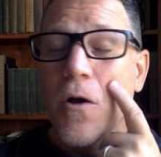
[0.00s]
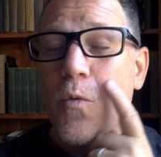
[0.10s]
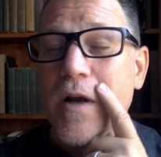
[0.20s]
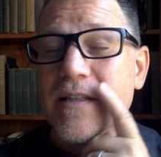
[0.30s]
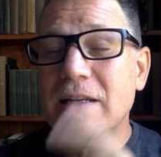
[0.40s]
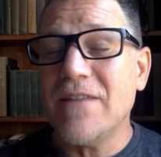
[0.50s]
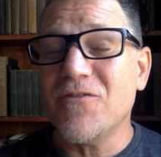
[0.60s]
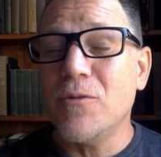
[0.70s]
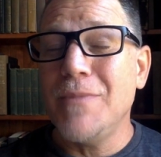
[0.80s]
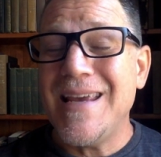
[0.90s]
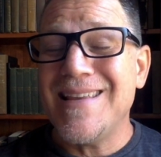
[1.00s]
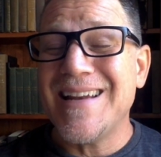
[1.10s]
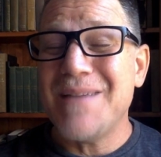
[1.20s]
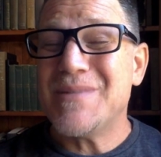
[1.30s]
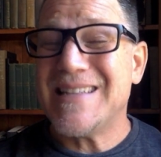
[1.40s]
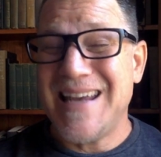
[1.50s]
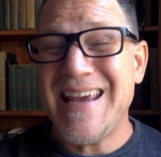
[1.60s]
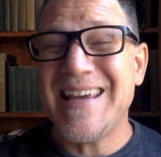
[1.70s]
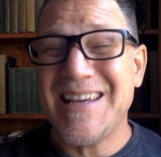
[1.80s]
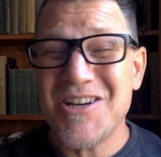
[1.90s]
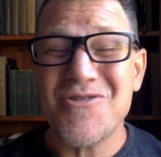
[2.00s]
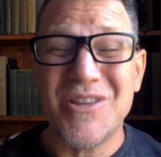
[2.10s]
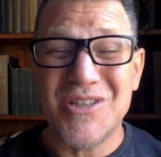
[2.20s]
What's in it for me that I'm staying here in